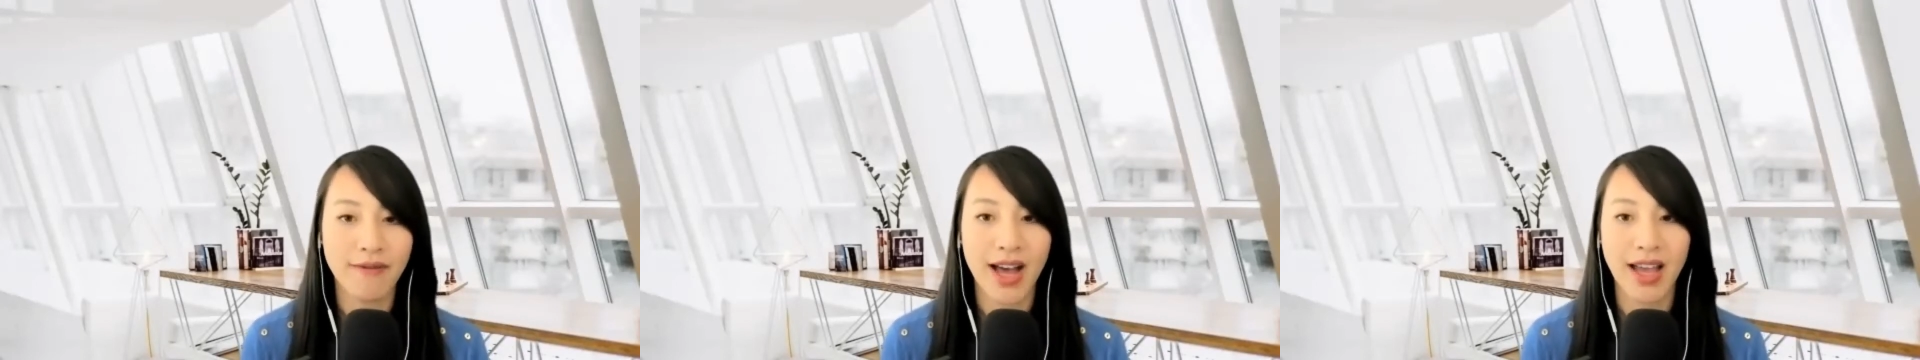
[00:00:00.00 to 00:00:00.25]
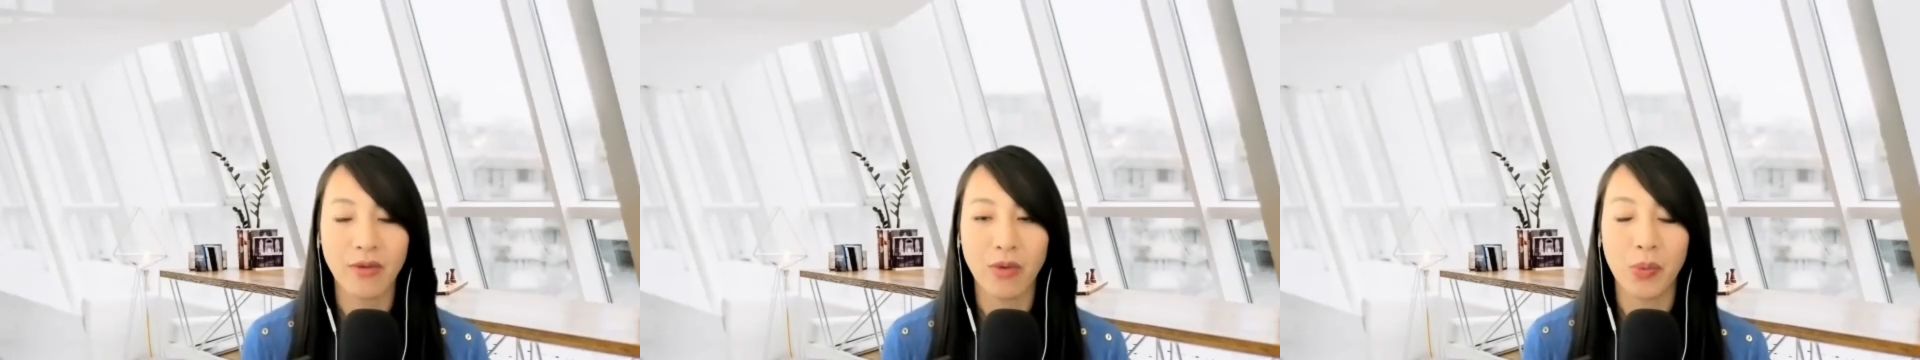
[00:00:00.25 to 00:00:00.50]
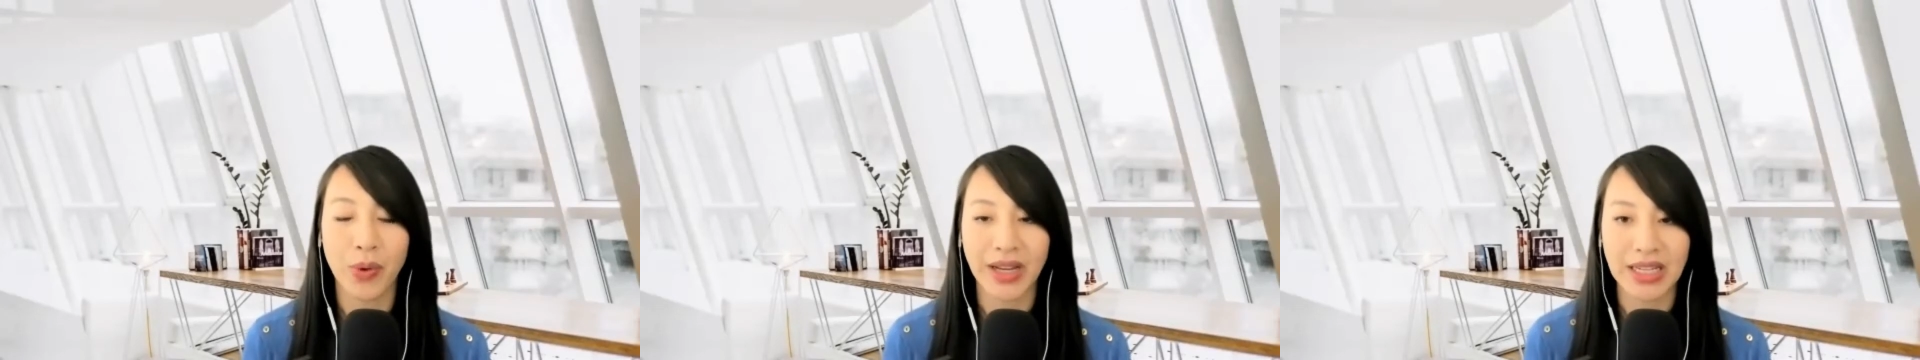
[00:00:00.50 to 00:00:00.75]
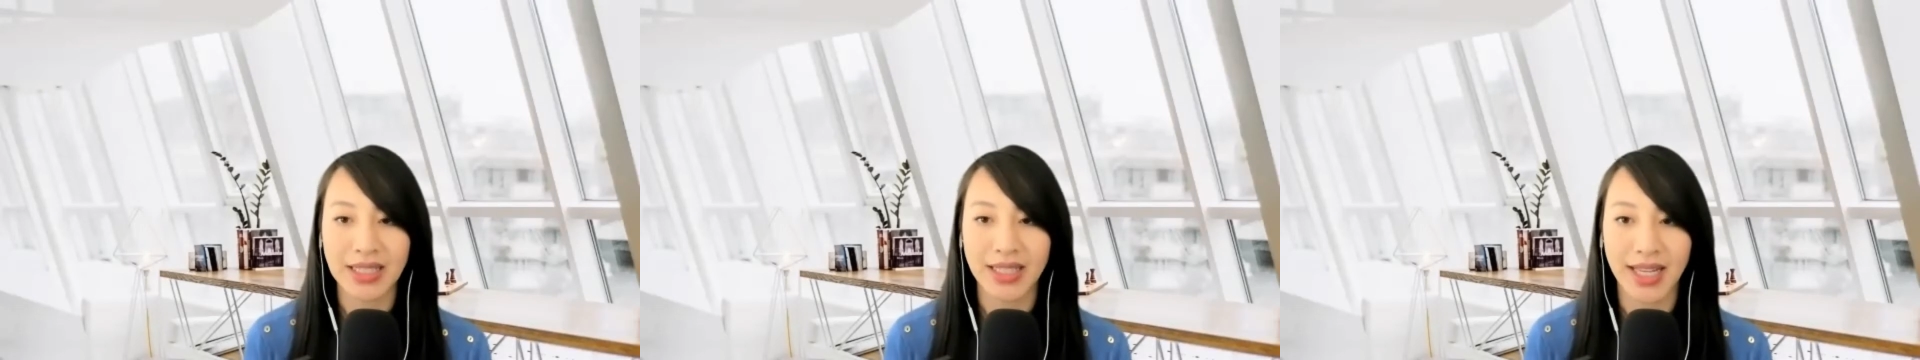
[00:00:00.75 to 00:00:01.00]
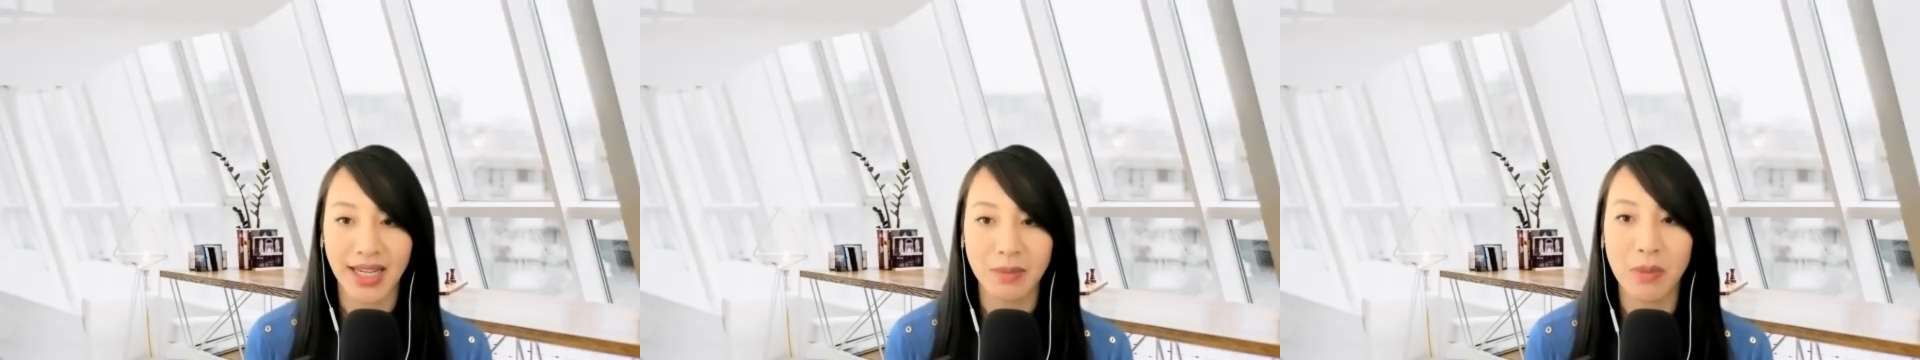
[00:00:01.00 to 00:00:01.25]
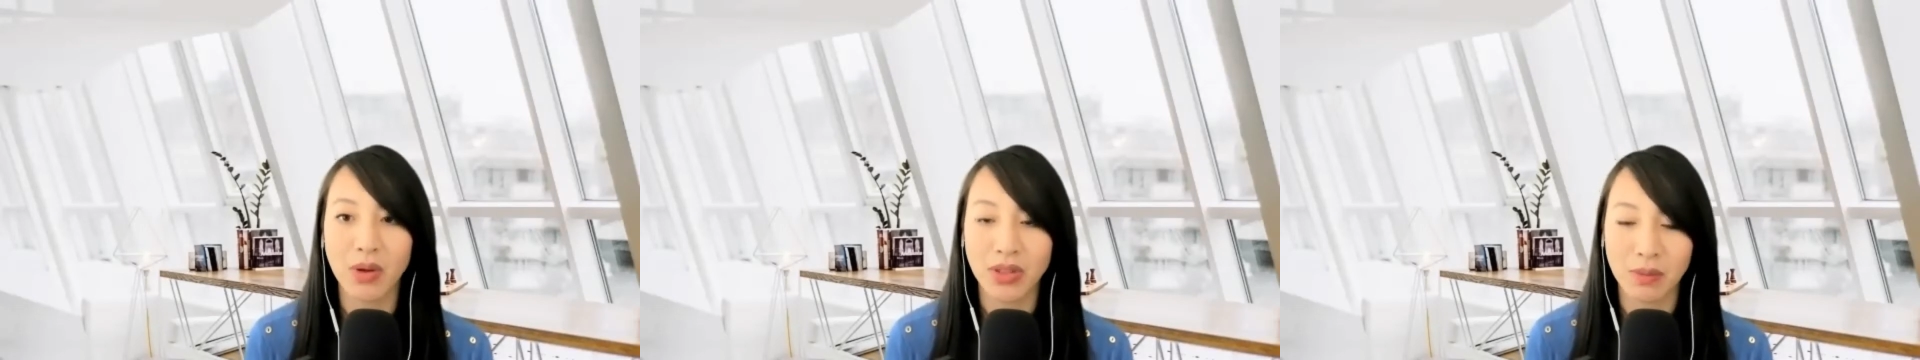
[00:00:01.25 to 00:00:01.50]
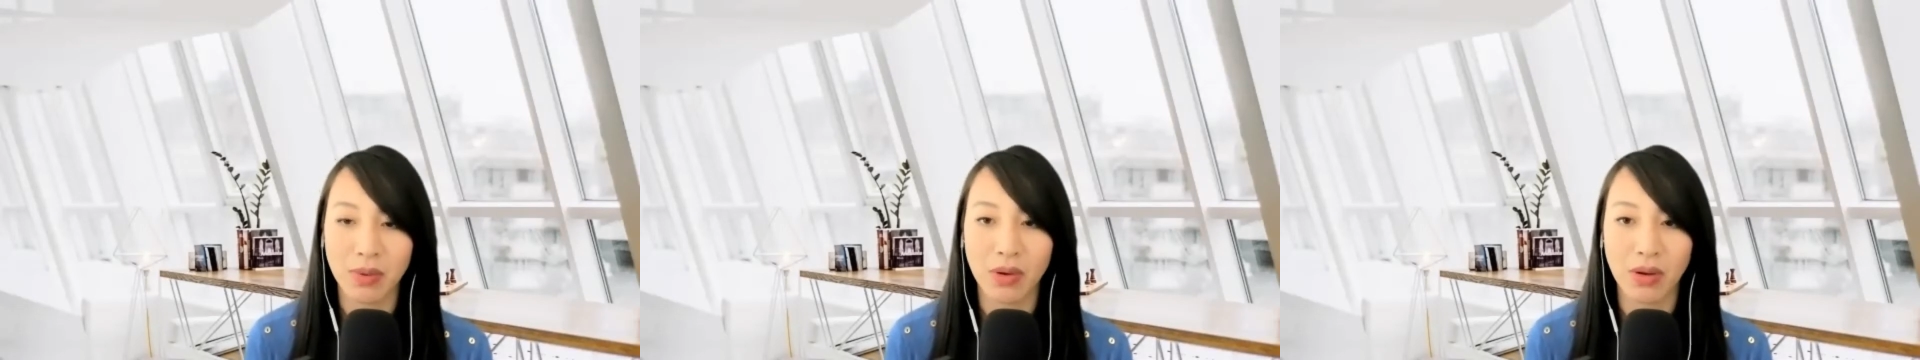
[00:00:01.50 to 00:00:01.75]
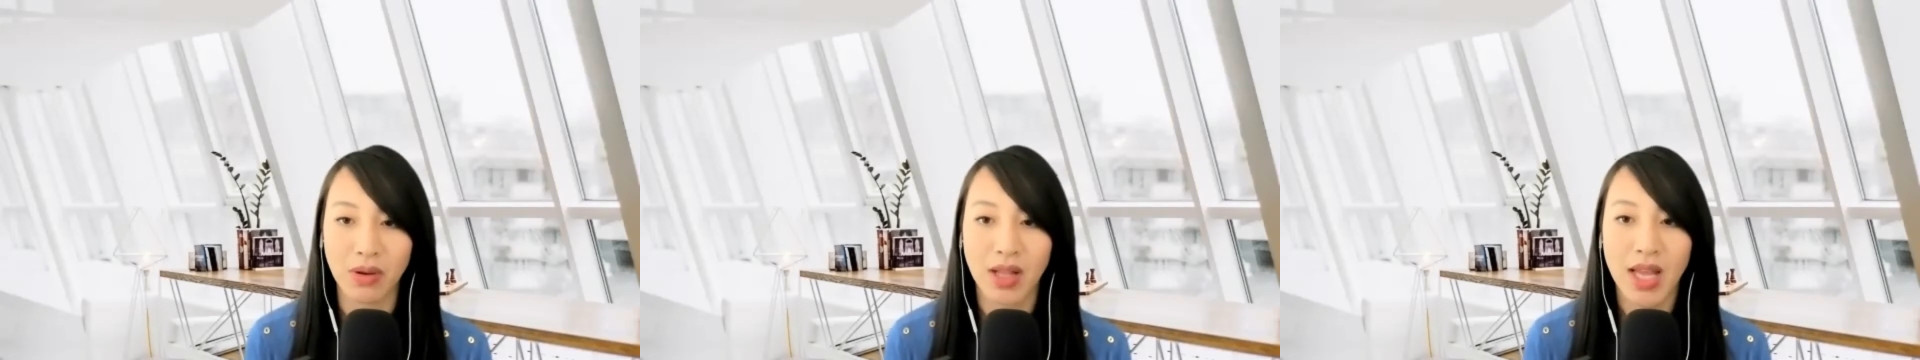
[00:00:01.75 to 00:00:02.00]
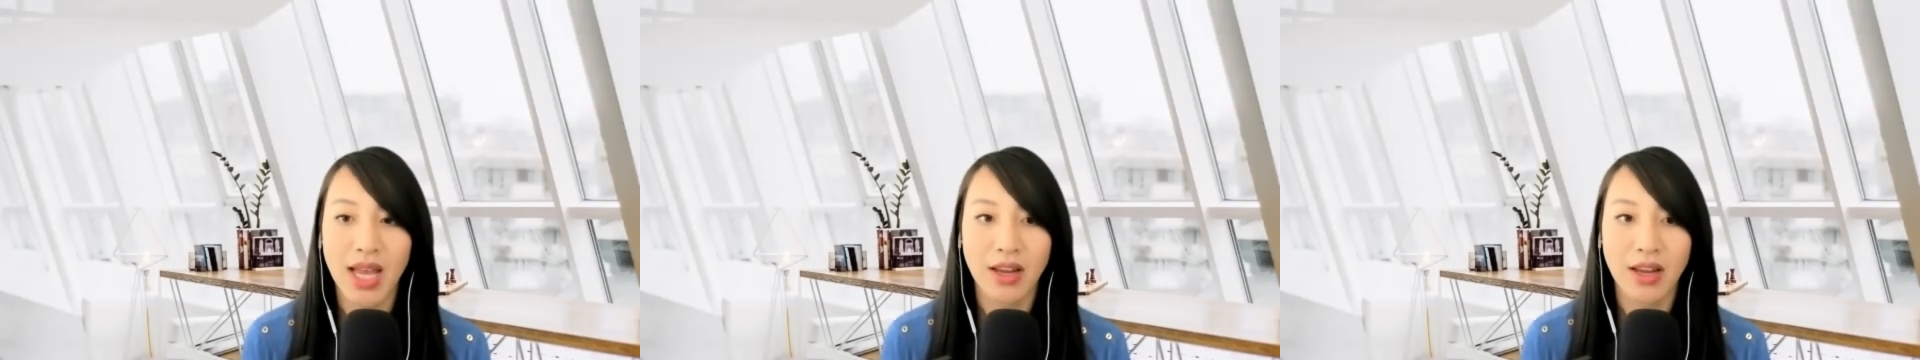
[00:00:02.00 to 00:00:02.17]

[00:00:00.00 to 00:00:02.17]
1.6 multiple,